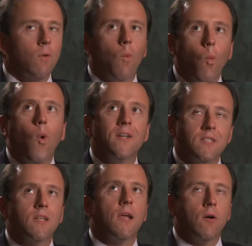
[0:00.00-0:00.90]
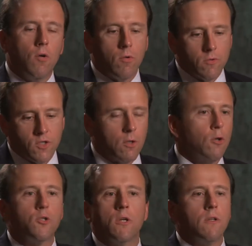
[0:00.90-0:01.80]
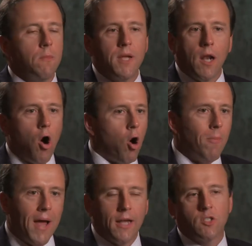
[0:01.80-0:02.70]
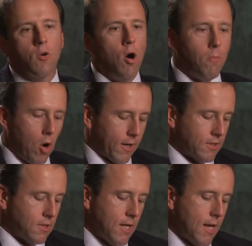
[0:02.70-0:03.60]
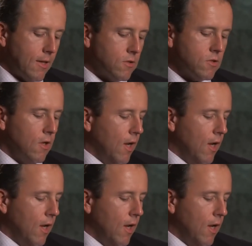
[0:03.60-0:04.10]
one single solution to meet all banks or all markets' needs.